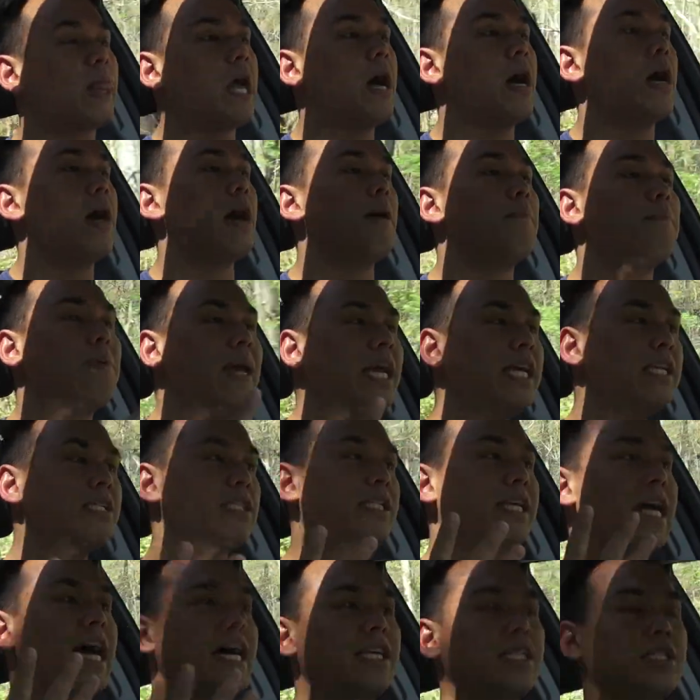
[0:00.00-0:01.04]
Uh, a
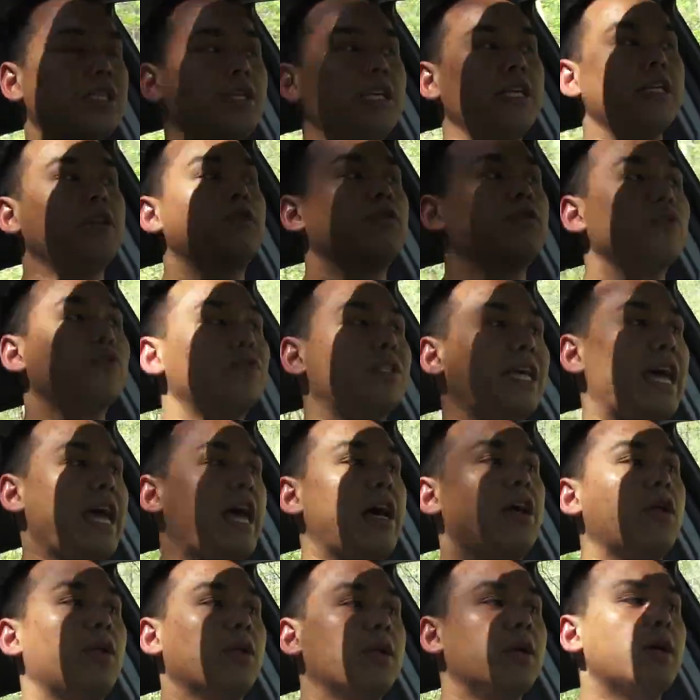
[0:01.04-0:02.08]
base gasoline Cruze
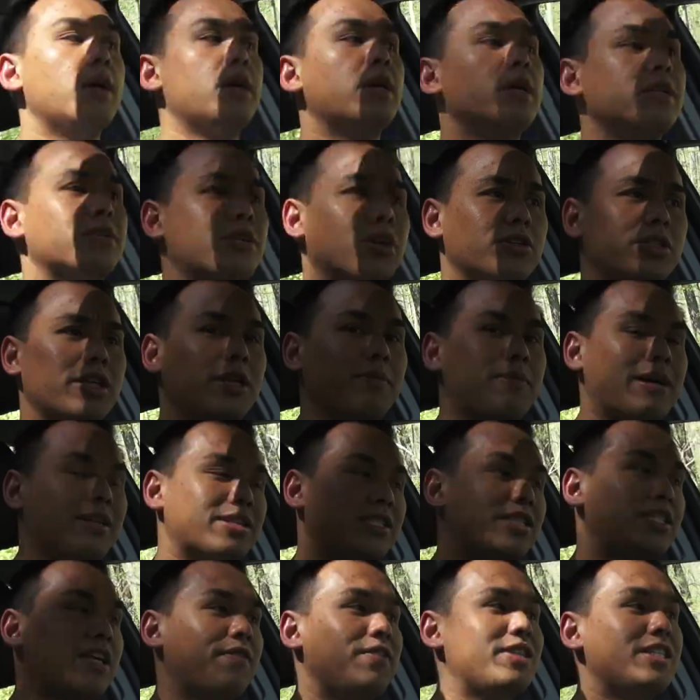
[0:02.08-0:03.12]
L starts at
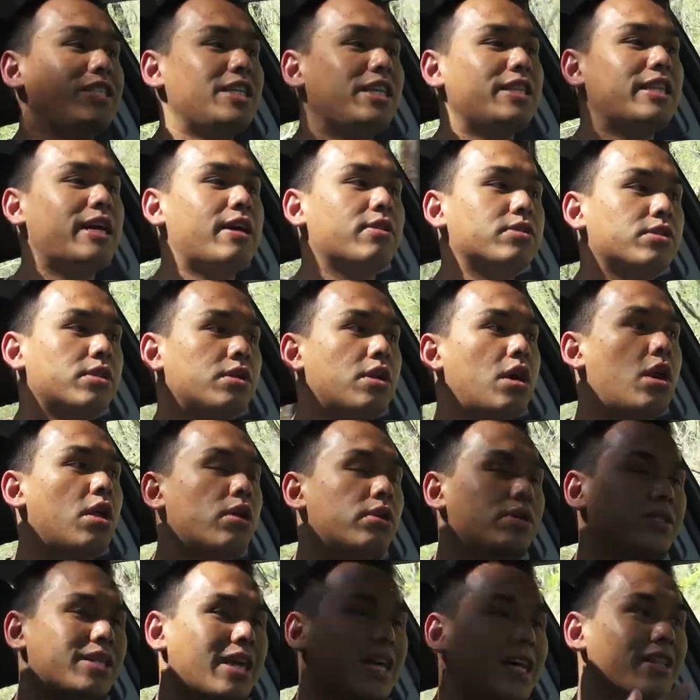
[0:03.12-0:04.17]
about seventeen thousand
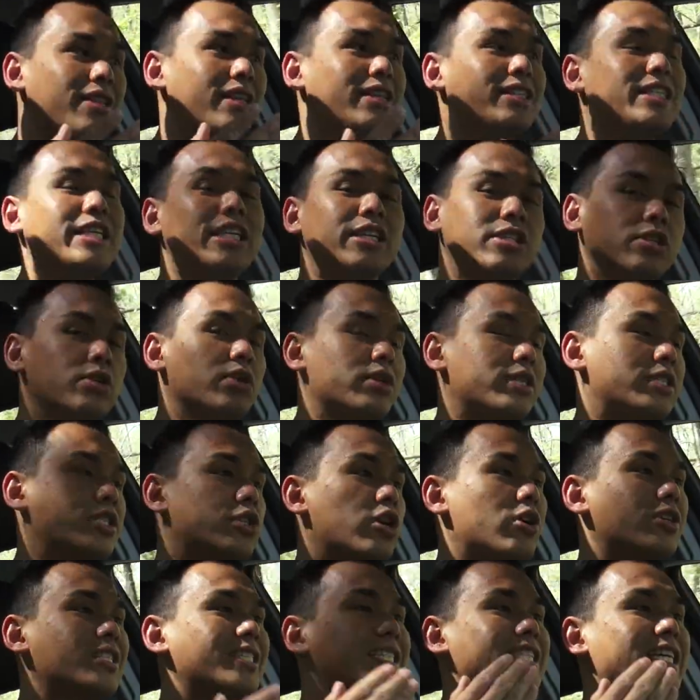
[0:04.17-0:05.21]
dollars. The diesel
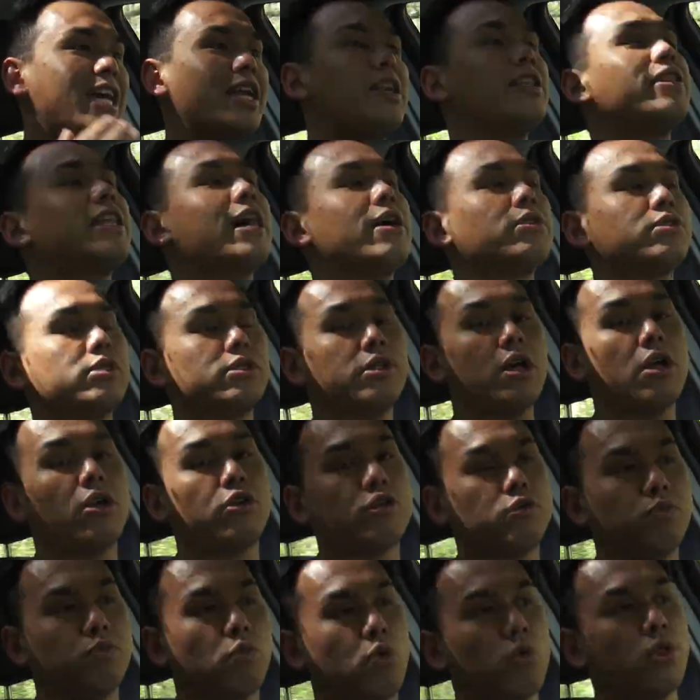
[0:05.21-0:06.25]
starts ten thousand
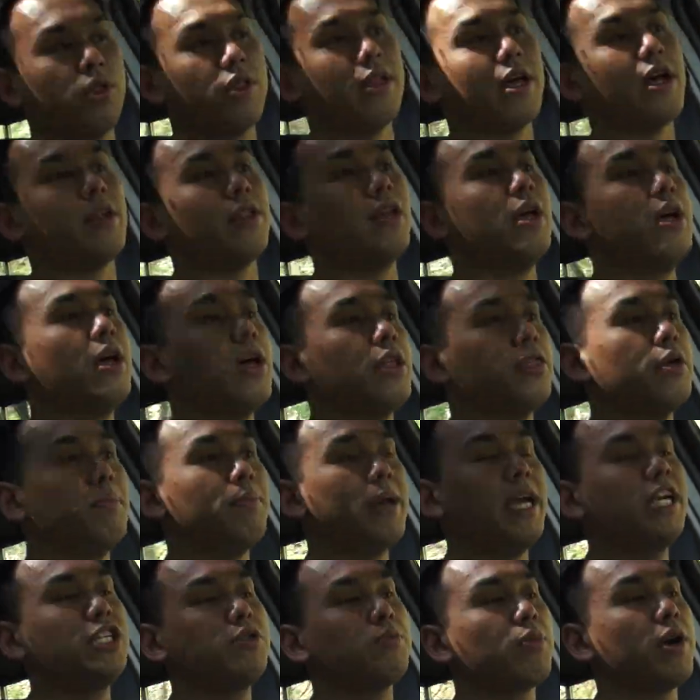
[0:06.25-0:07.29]
dollars more than that. The
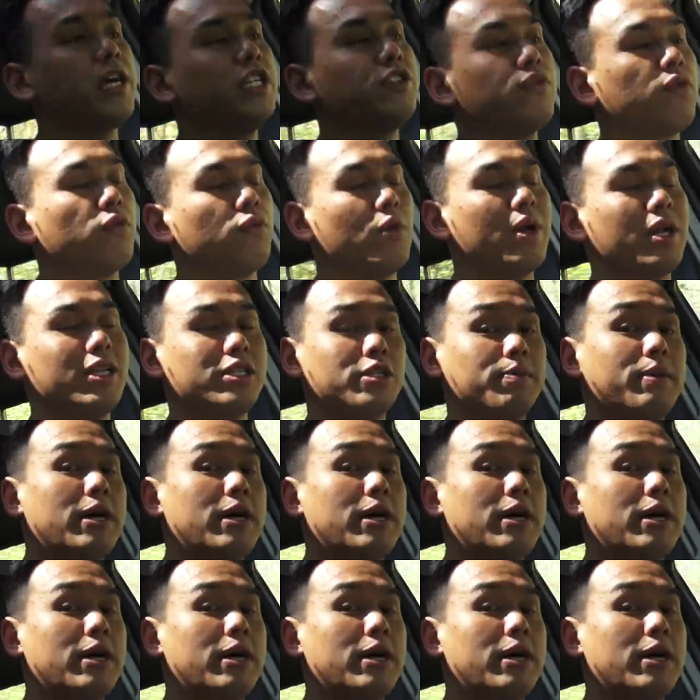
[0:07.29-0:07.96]
base price for one is